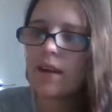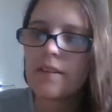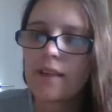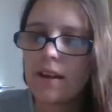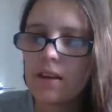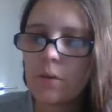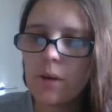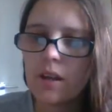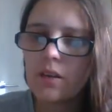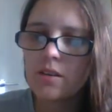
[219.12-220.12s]
Then
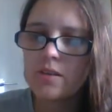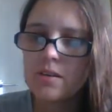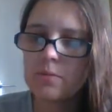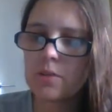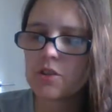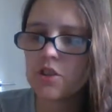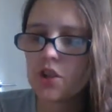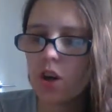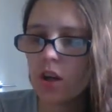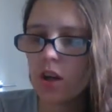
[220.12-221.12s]
we got some
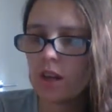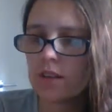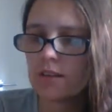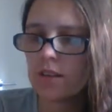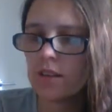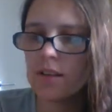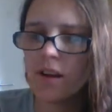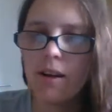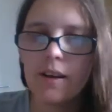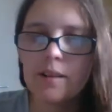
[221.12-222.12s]
chocolate
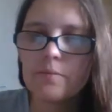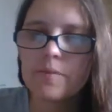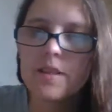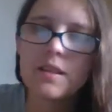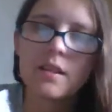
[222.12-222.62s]
limes,